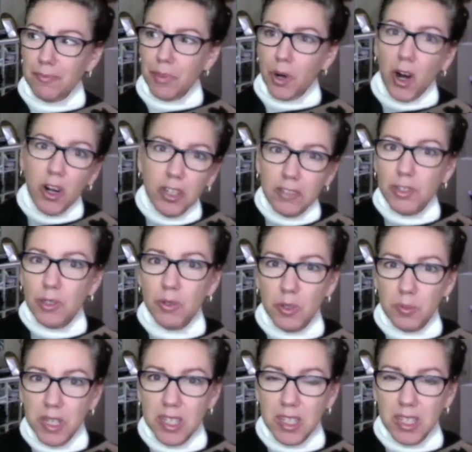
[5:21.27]
part of you is
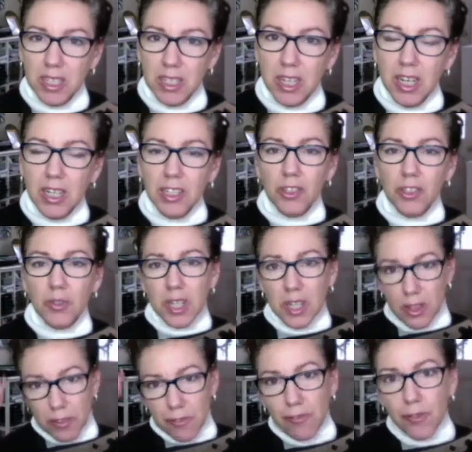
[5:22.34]
missing? You need
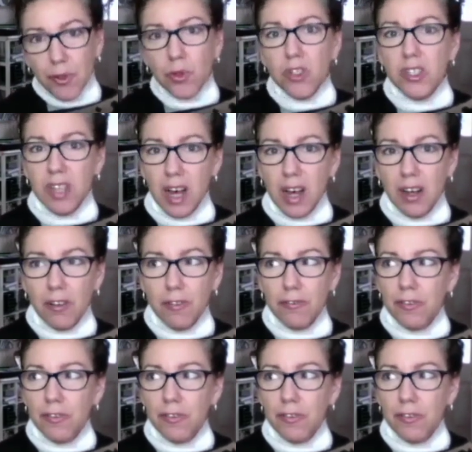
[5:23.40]
the full self